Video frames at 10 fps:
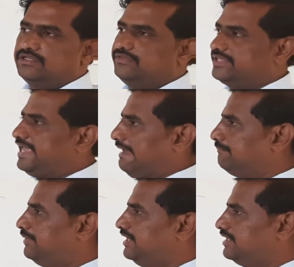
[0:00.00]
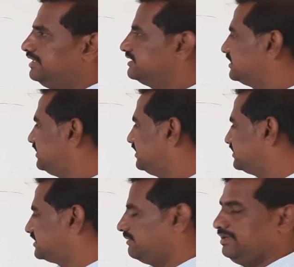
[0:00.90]
The camphor
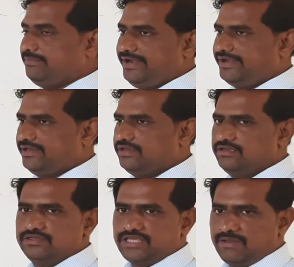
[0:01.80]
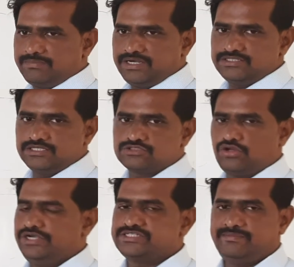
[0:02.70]
is a sublimate. Camphor is a
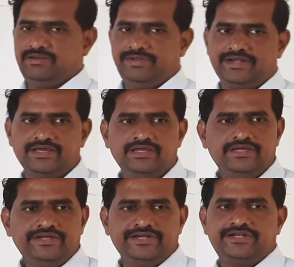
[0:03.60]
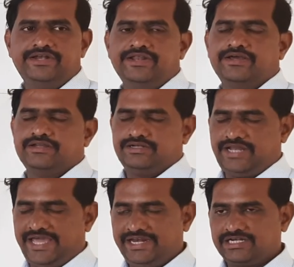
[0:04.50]
solid sublimate. It
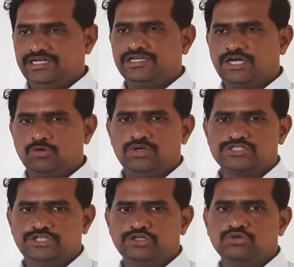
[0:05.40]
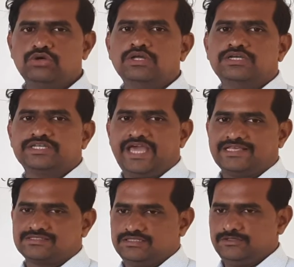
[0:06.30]
directly converts into
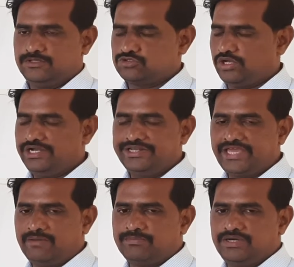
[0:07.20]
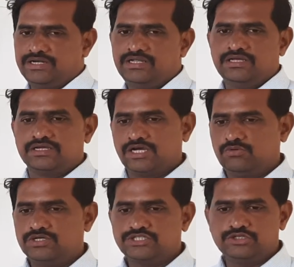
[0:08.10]
gas. The solid camphor
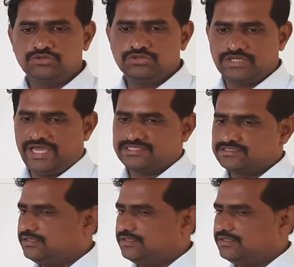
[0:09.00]
converts into gas.